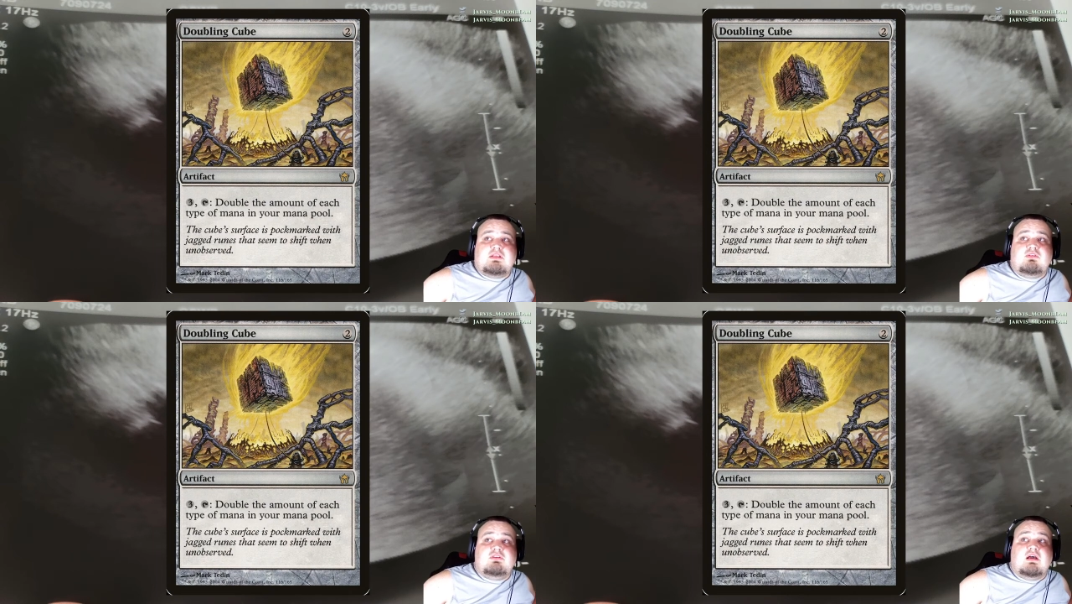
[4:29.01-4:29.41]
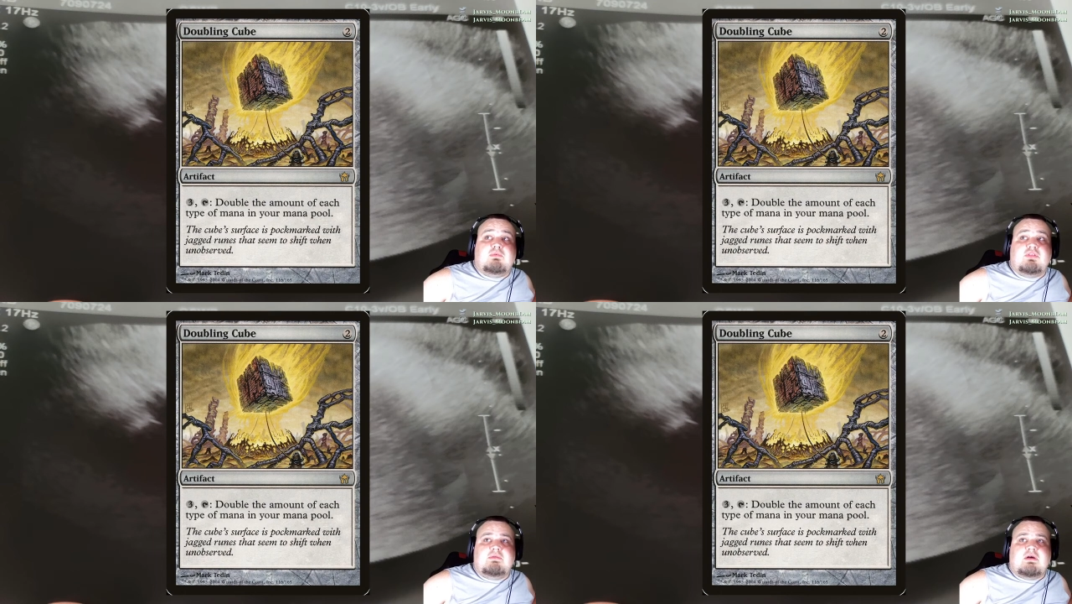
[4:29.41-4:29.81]
you double
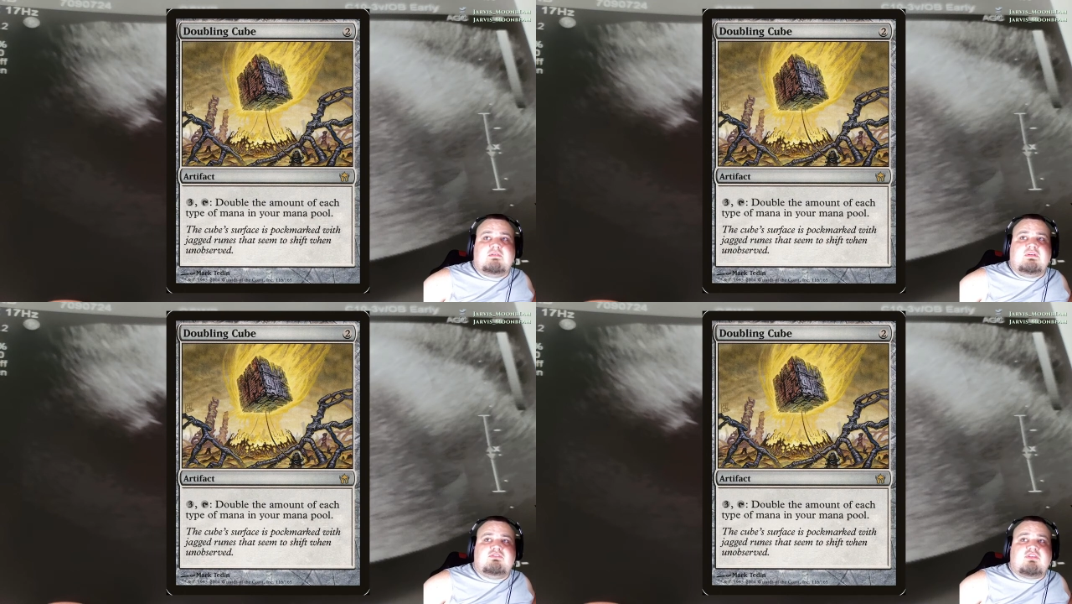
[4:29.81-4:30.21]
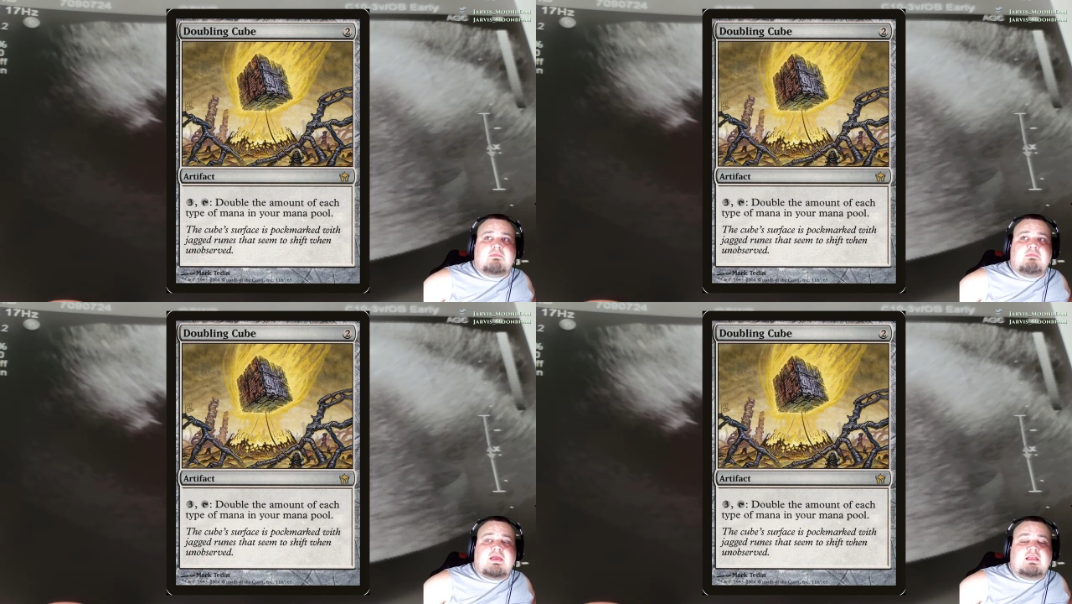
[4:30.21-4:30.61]
the amount of each type
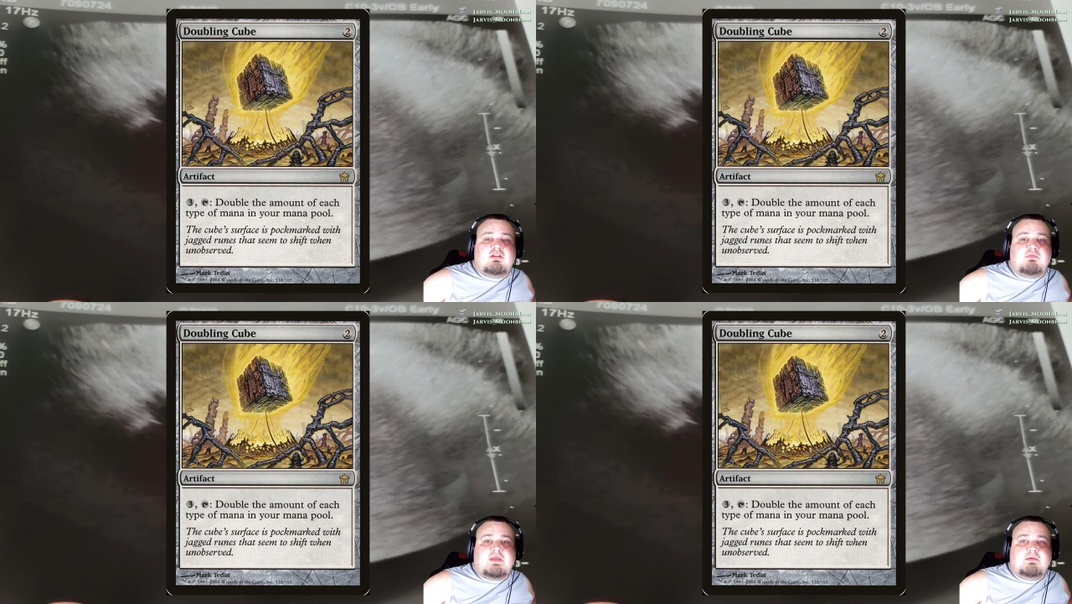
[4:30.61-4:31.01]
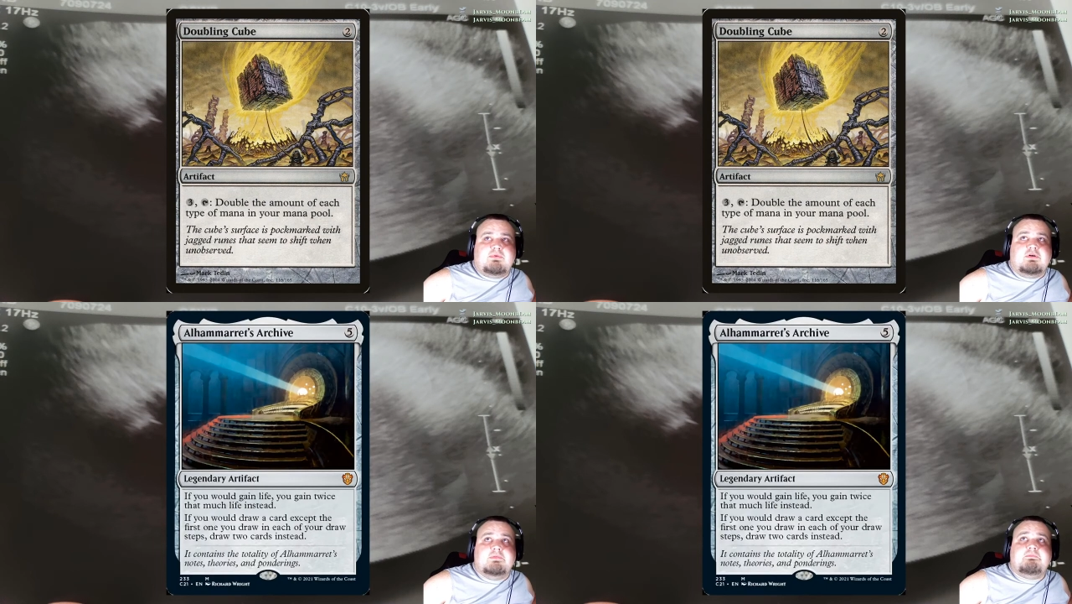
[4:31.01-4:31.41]
of mana in your mana
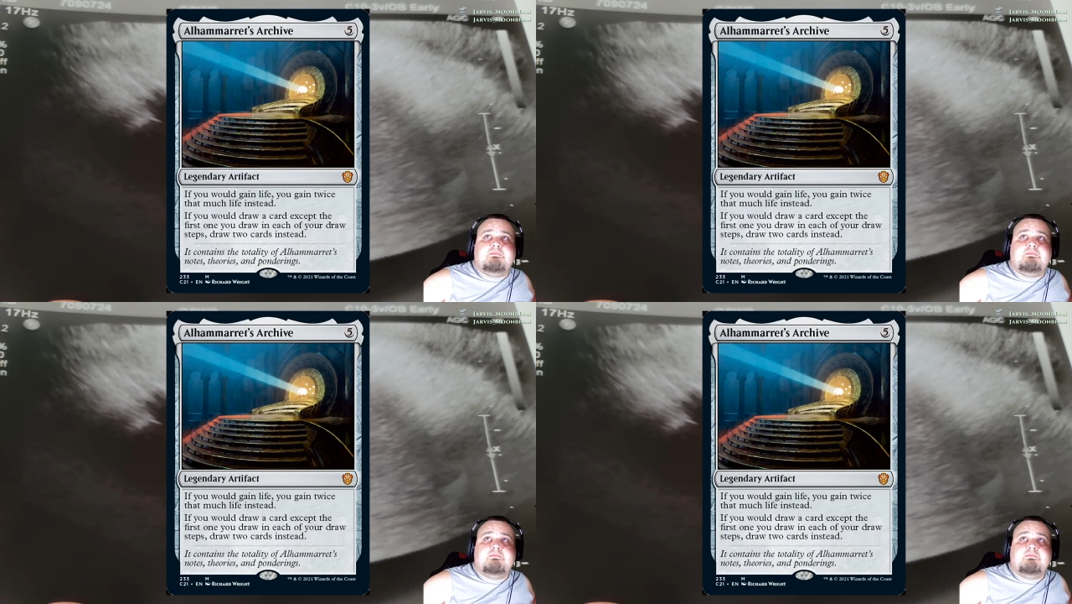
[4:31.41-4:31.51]
pool.